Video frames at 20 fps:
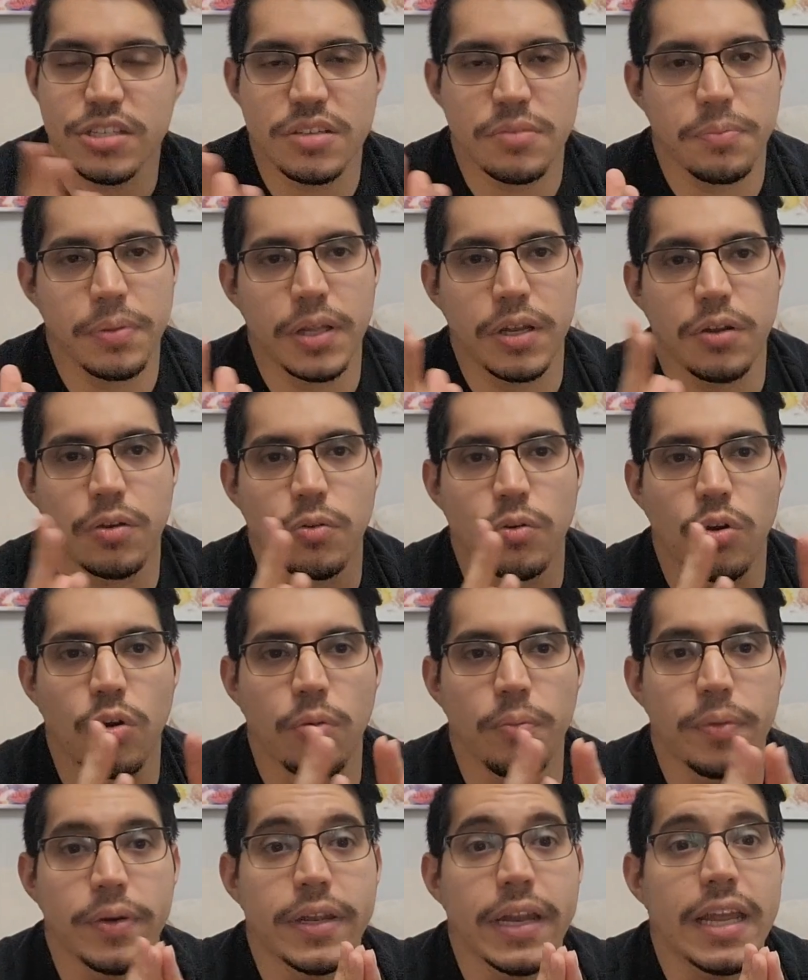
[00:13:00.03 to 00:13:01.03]
doesn't play a
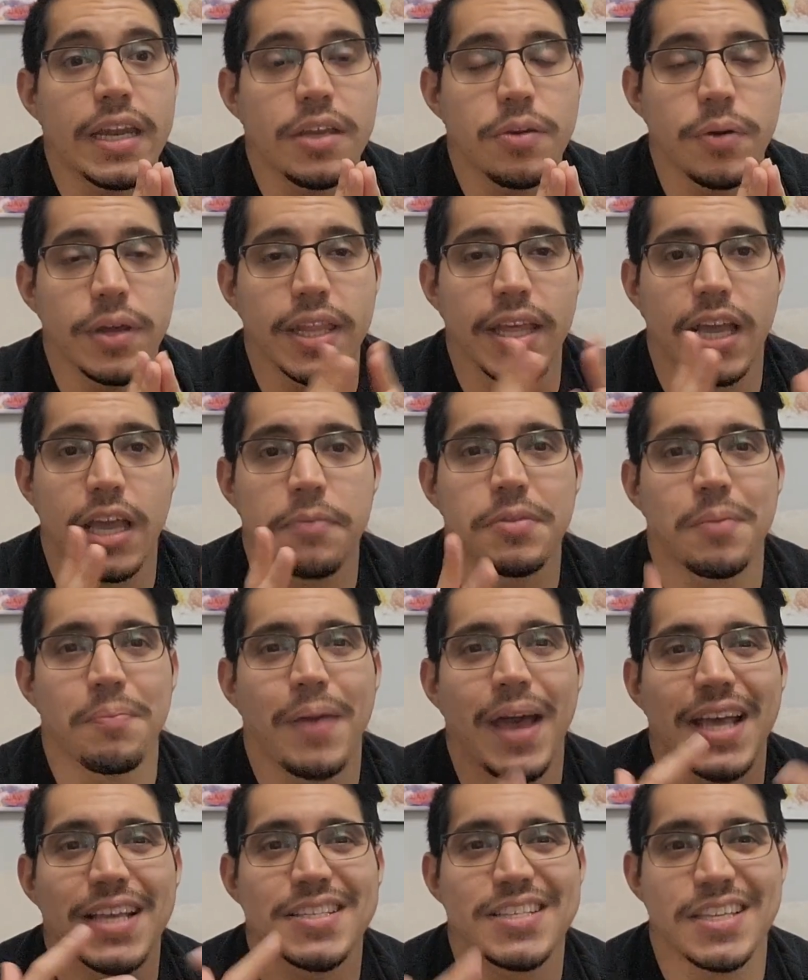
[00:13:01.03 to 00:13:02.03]
role, but anyway, they kept
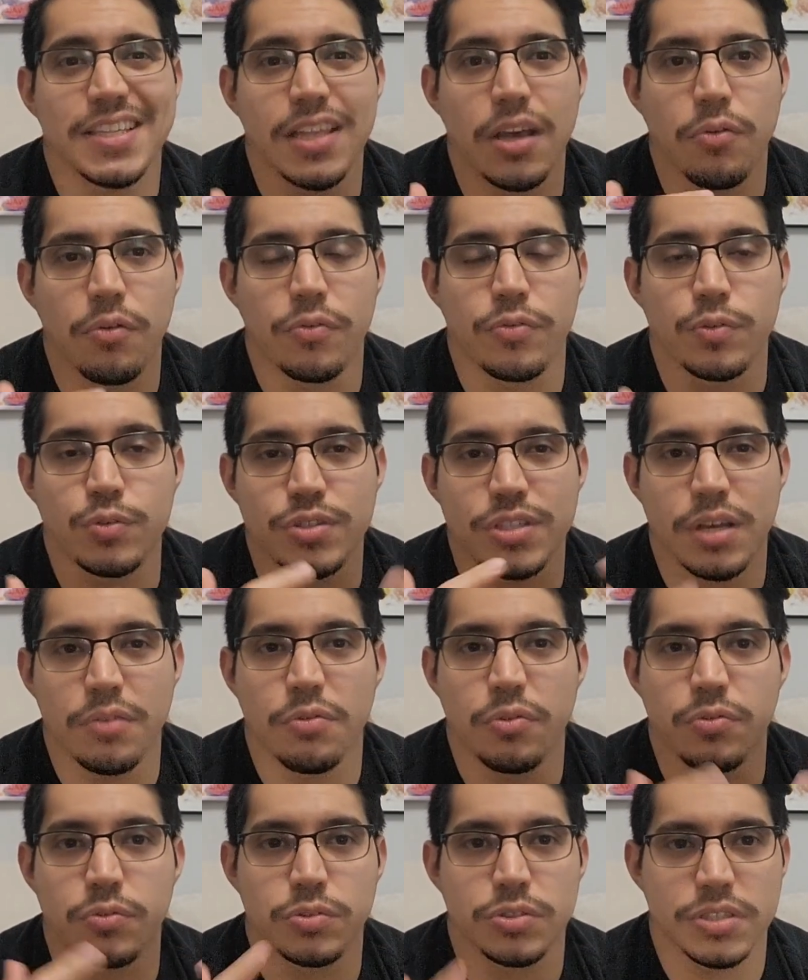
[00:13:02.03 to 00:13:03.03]
amassing devil
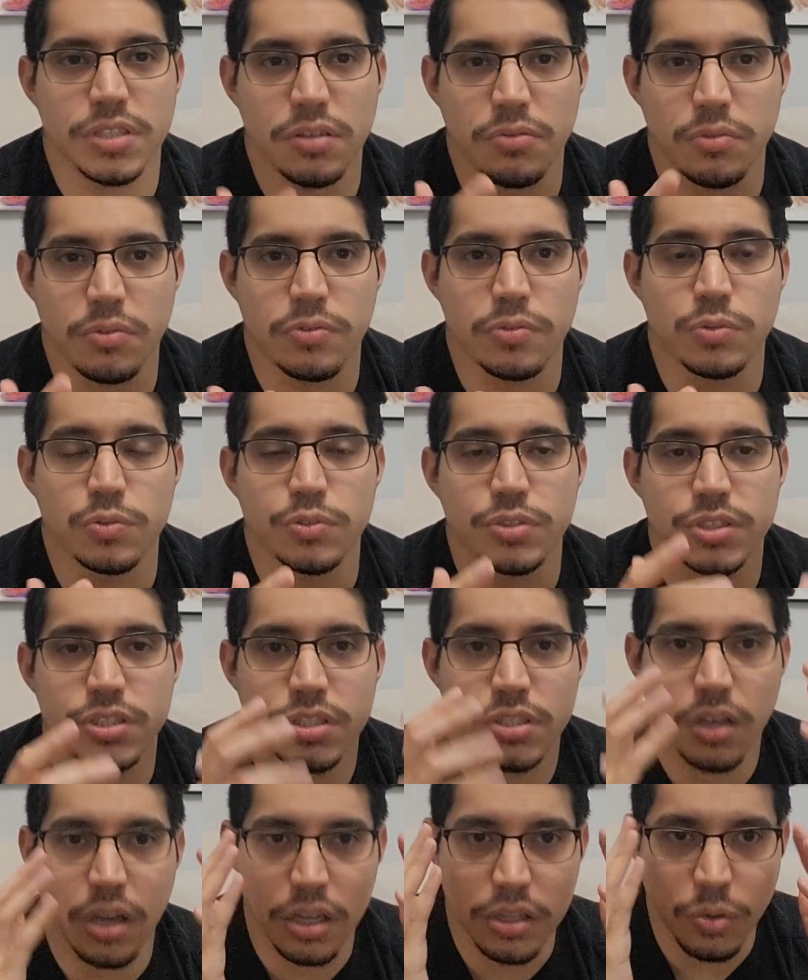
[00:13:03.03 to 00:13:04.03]

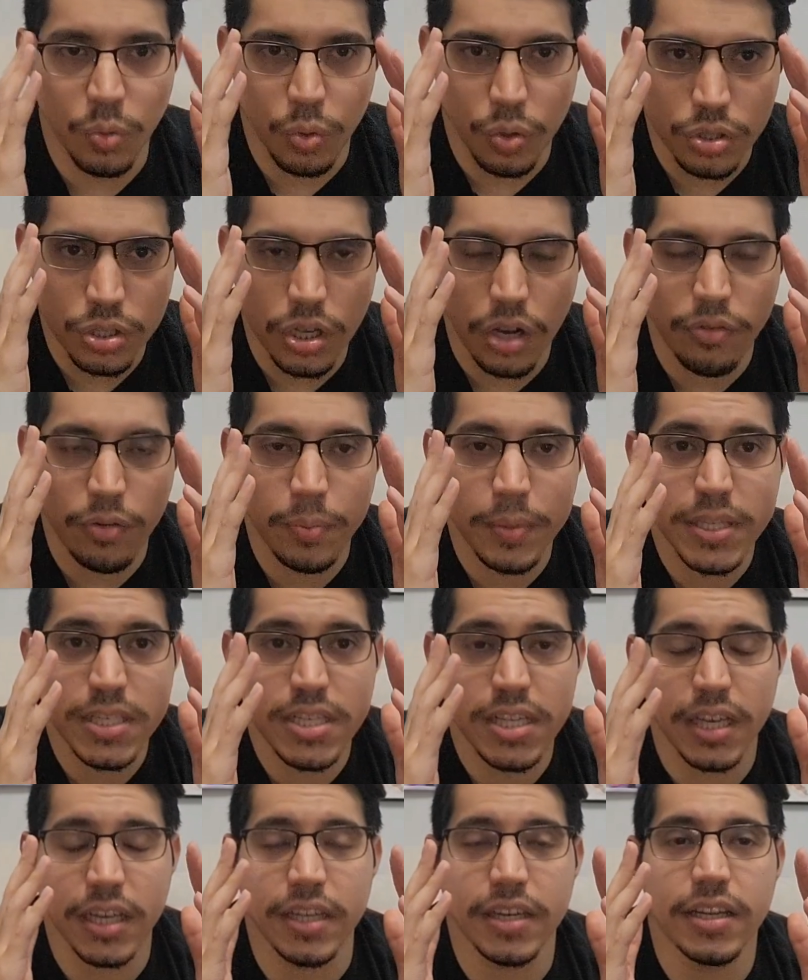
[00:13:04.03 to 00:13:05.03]
fruits on the world
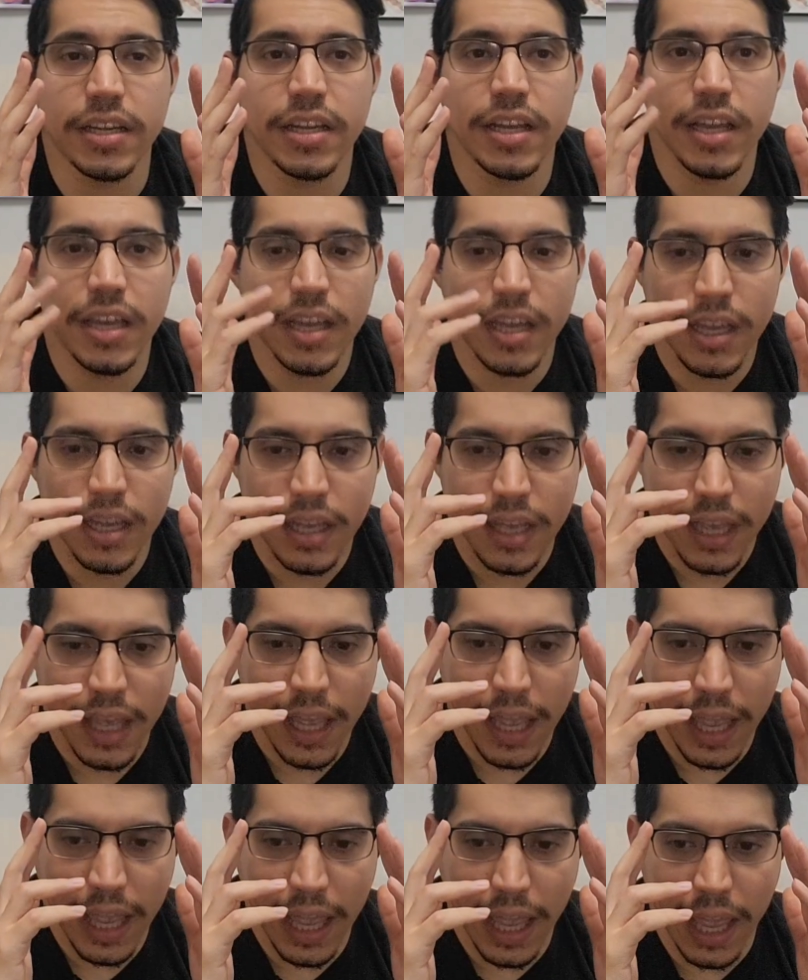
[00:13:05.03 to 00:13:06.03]
government side.
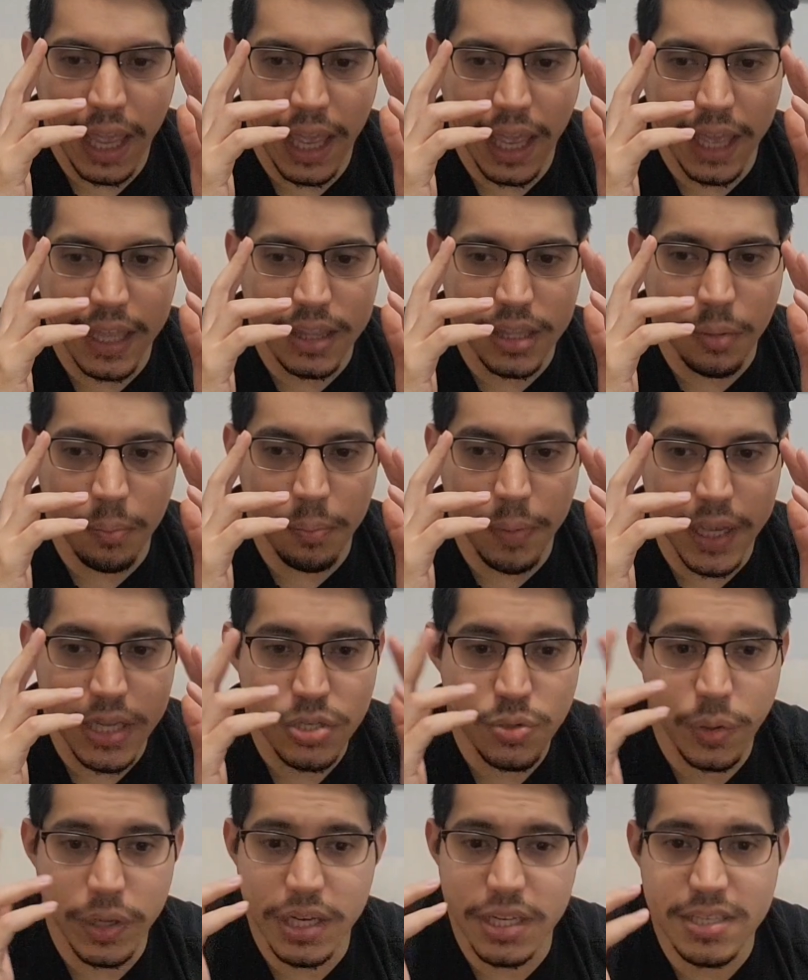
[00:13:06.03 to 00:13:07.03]
And the
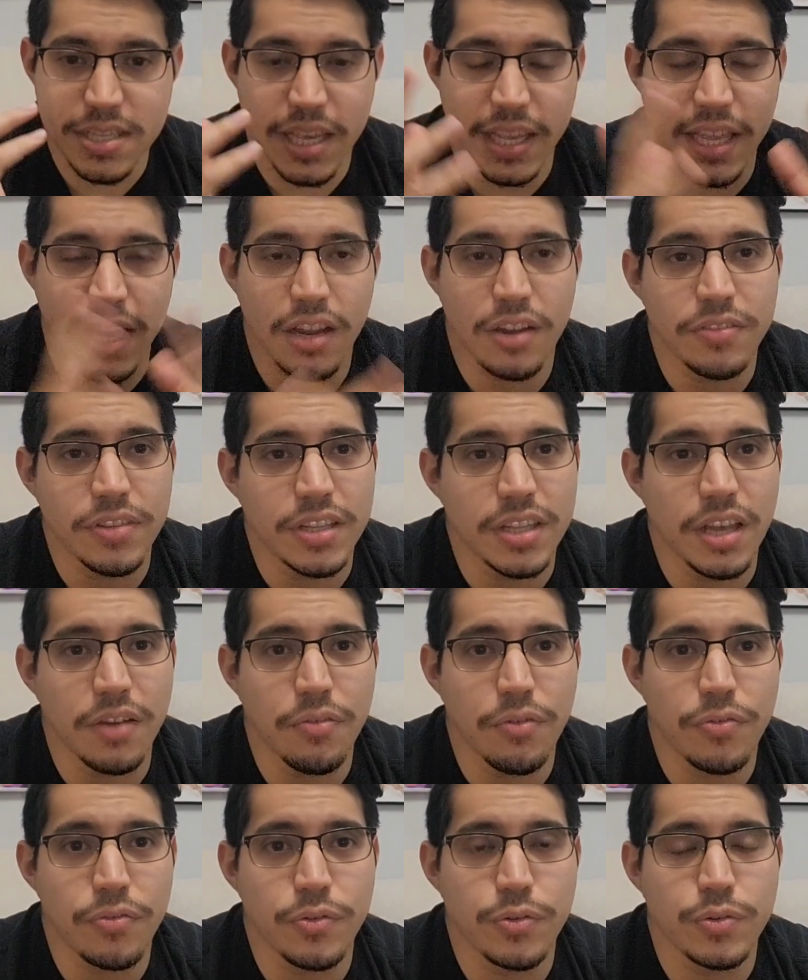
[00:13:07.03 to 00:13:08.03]
best way to take care of the
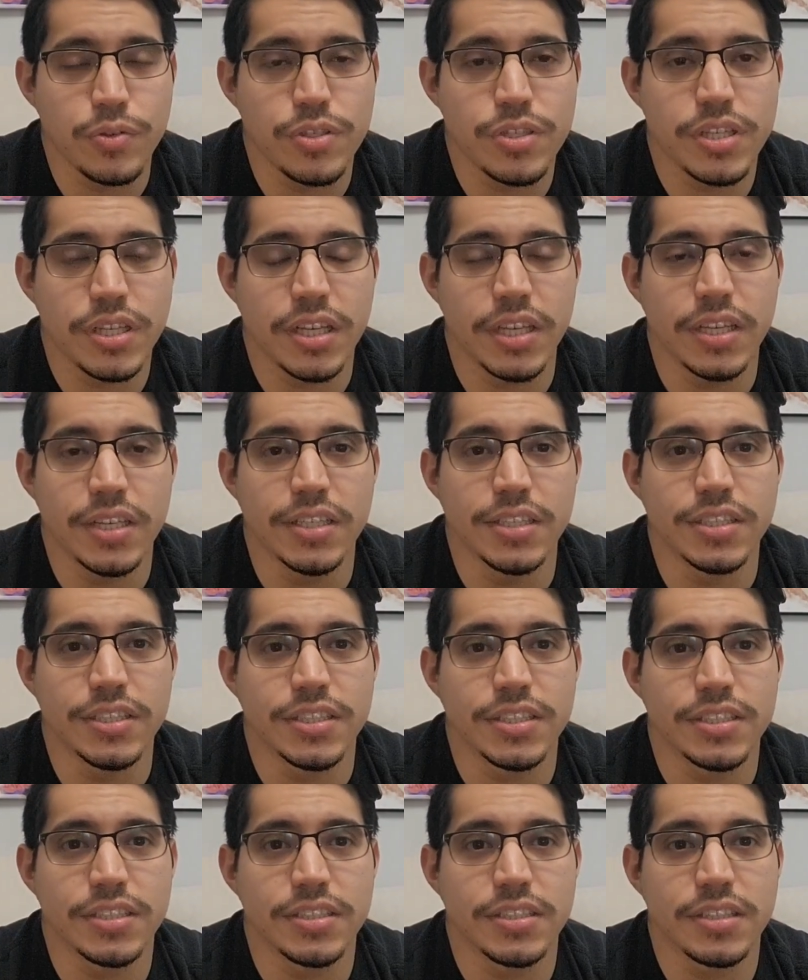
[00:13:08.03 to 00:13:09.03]
devil fruits
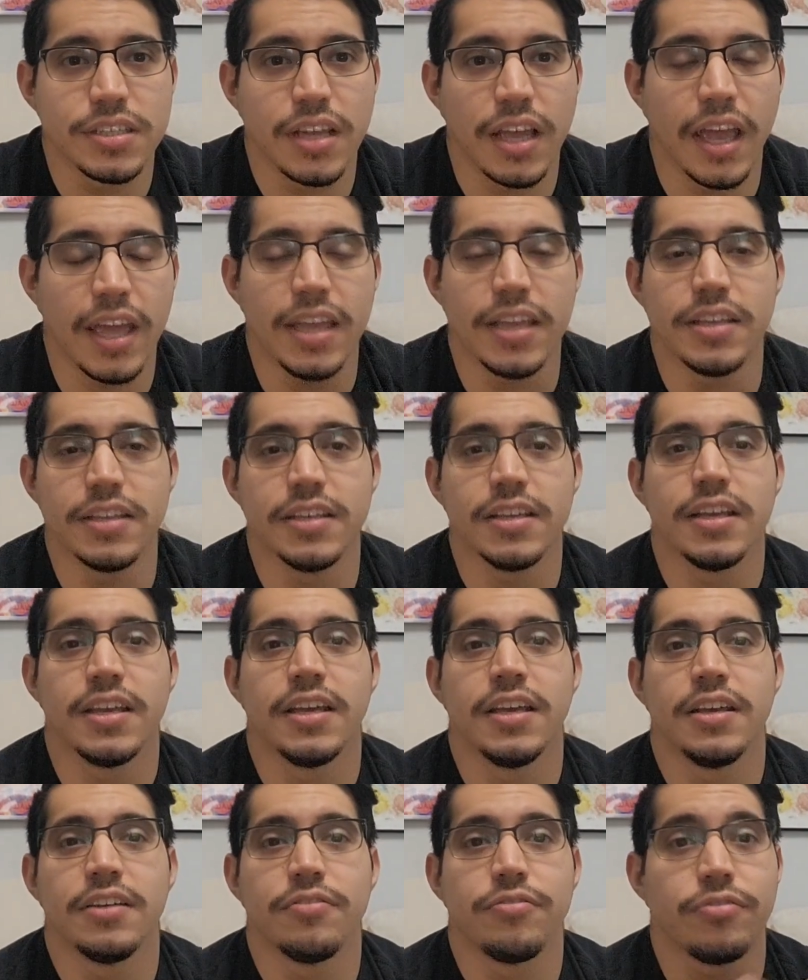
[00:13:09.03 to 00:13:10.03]
is, hey,
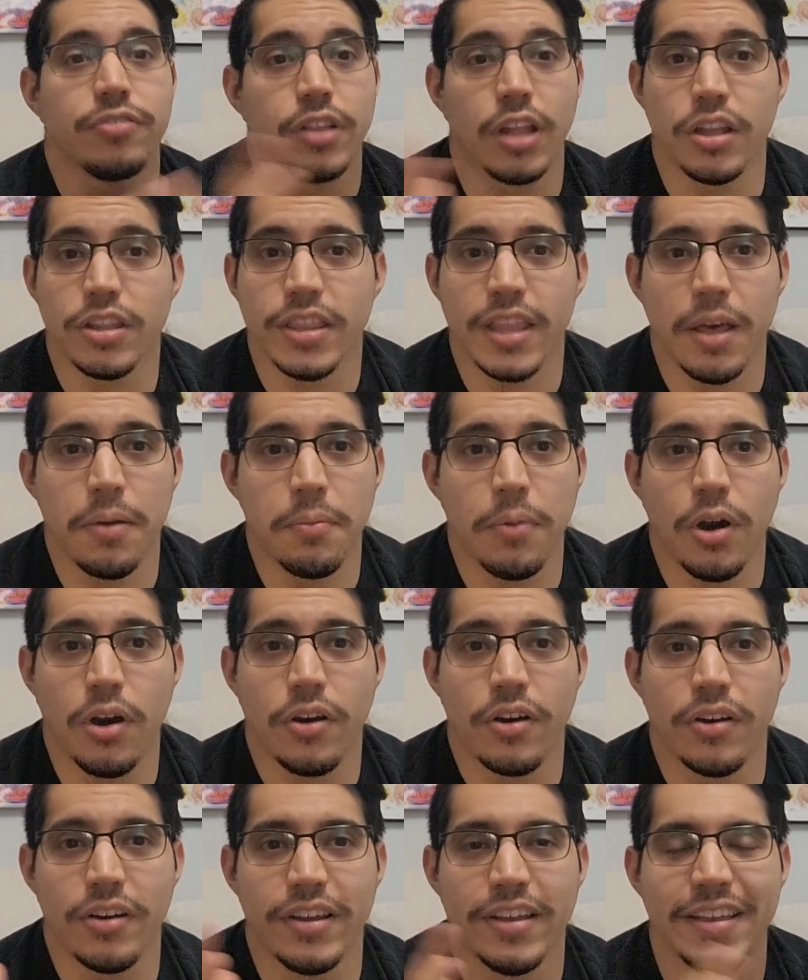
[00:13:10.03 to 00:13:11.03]
flood them
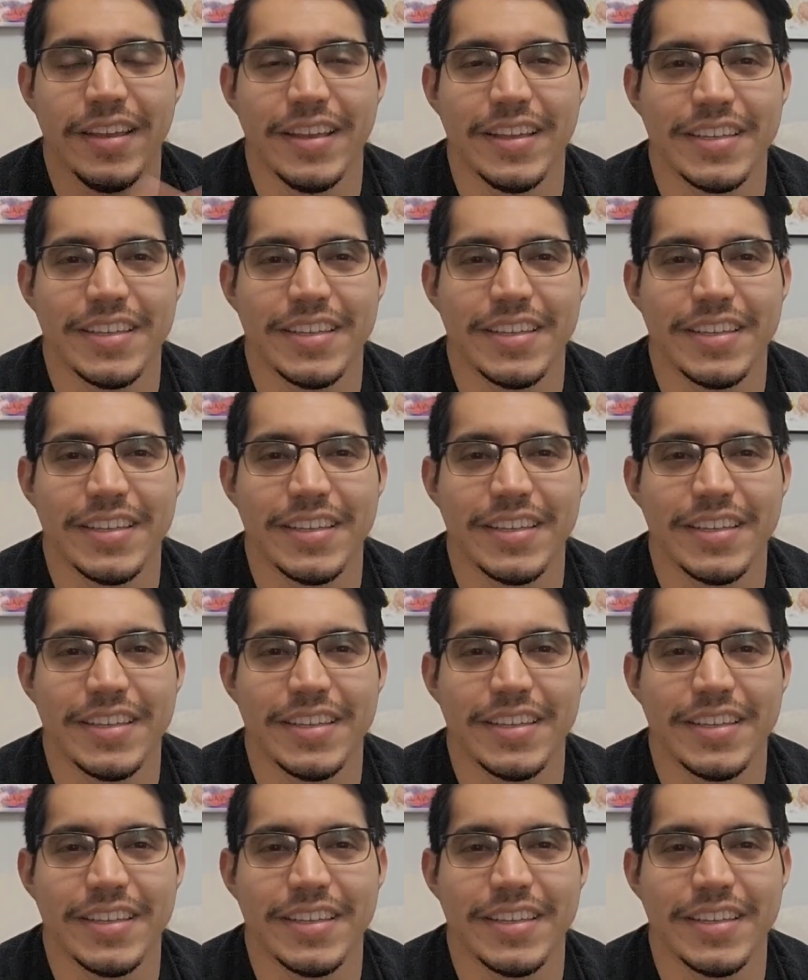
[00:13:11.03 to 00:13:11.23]
all.